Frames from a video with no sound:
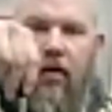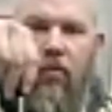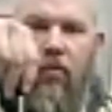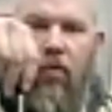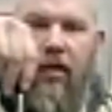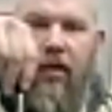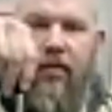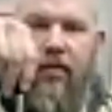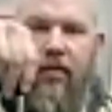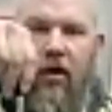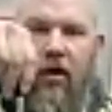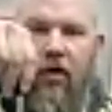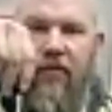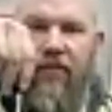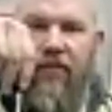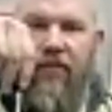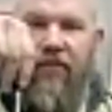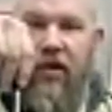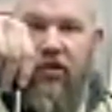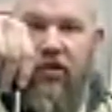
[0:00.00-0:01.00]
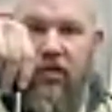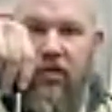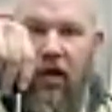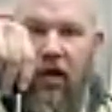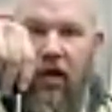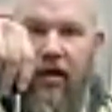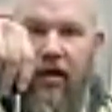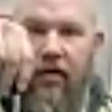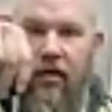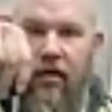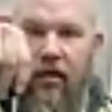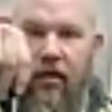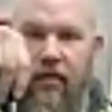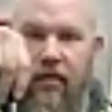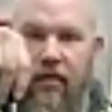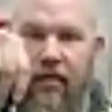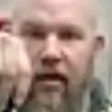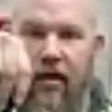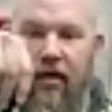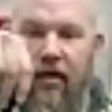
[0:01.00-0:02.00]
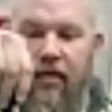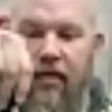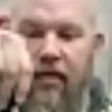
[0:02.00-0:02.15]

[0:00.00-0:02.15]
right there at the finish line that